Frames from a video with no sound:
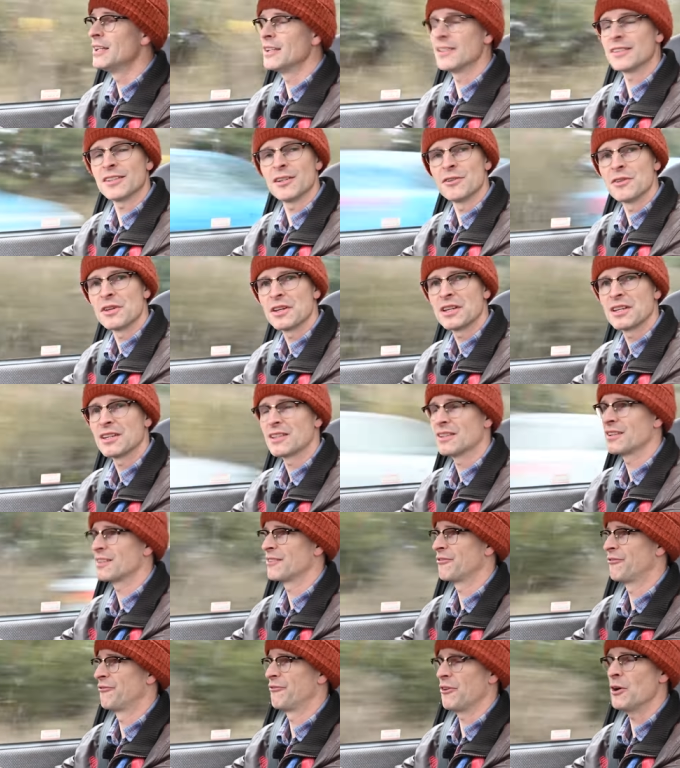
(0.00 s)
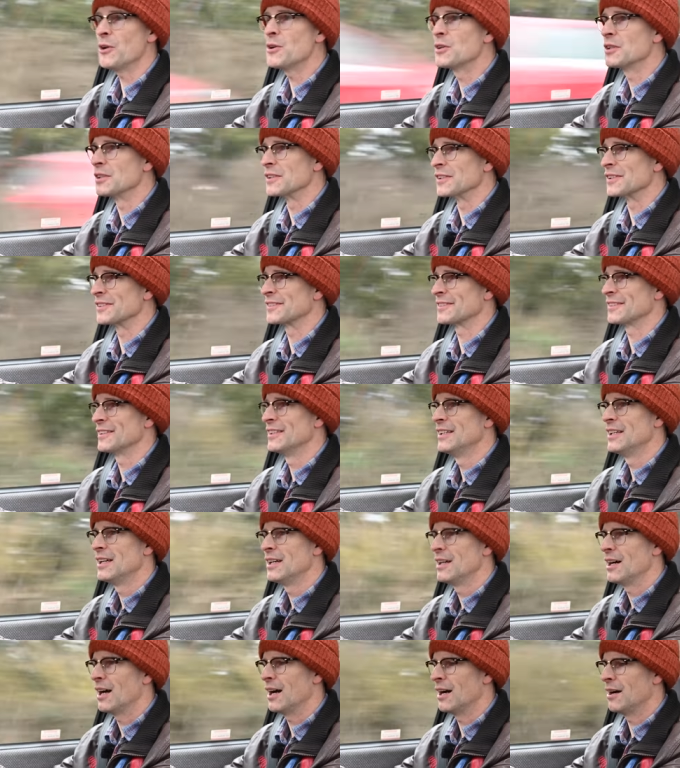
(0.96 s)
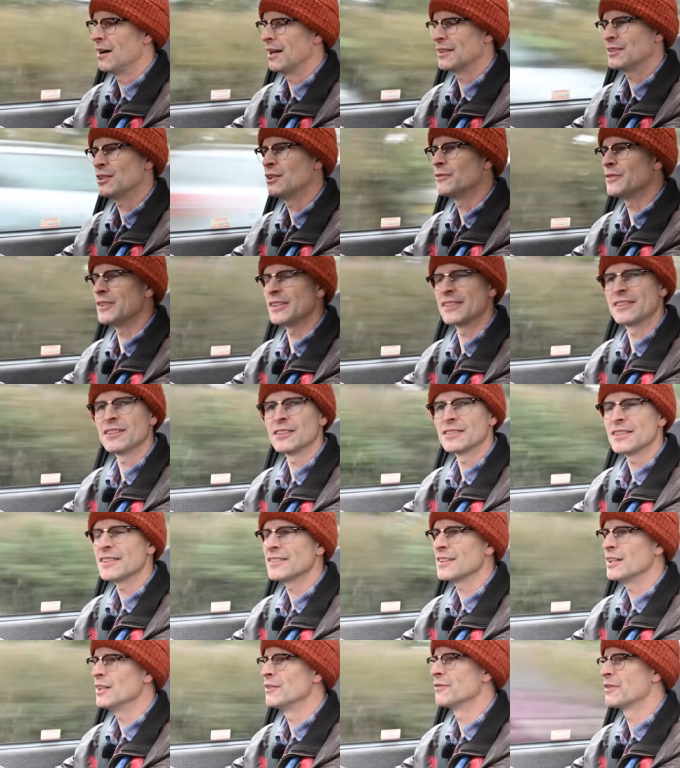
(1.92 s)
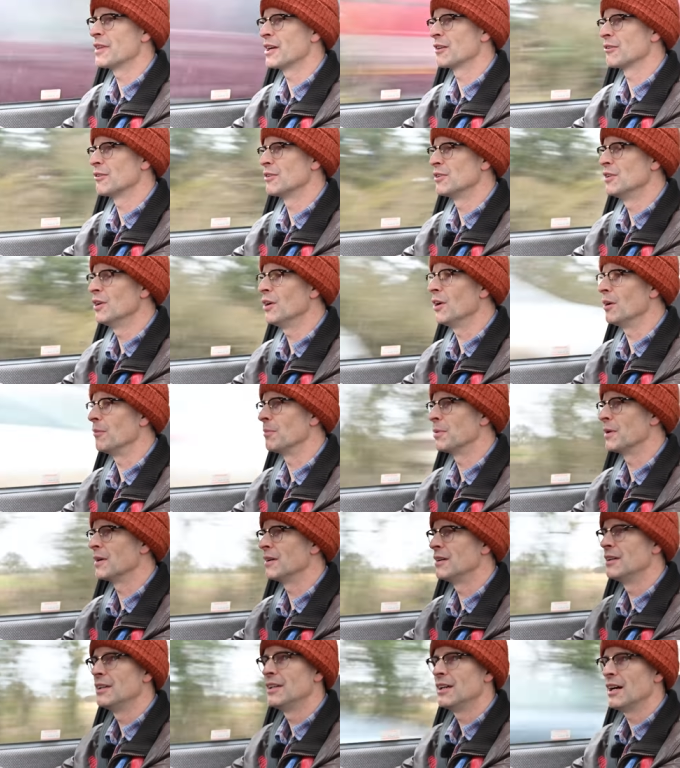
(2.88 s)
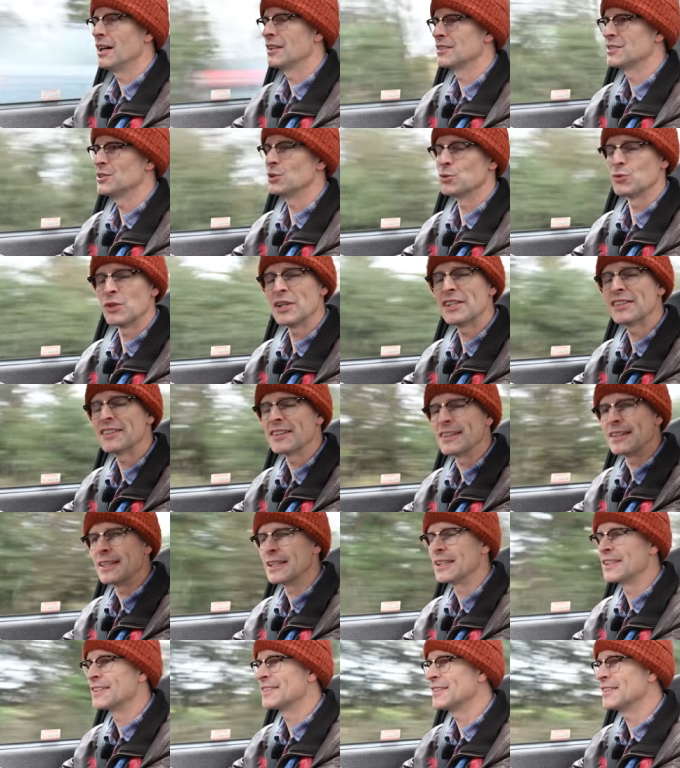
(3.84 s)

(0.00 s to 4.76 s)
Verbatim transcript: So the Focus, uh, I don't know if it still does it over there or not, but until recently,